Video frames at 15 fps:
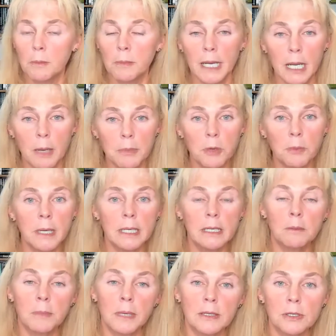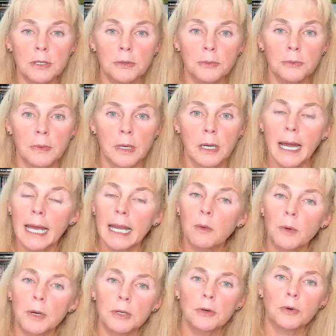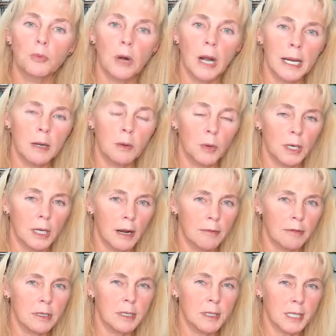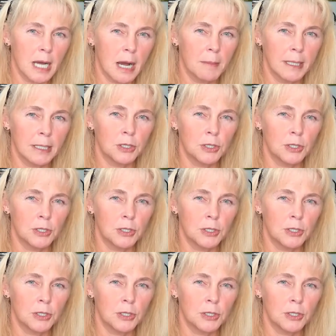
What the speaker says: pick up your pen and pencil, and I want you to write whatever is coming